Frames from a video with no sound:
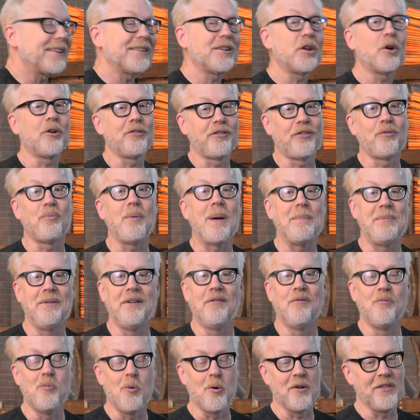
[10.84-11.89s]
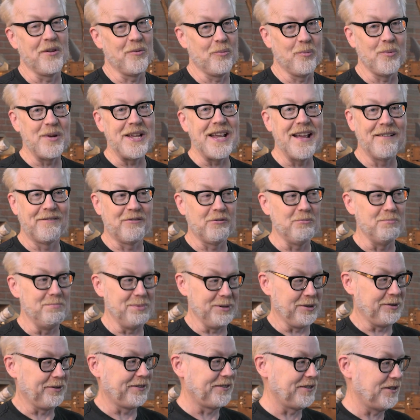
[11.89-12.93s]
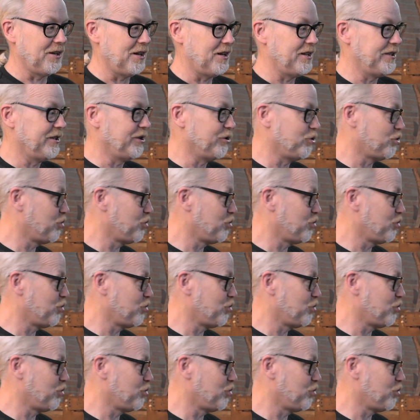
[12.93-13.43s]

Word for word: the largest weapon of war that we ever built on the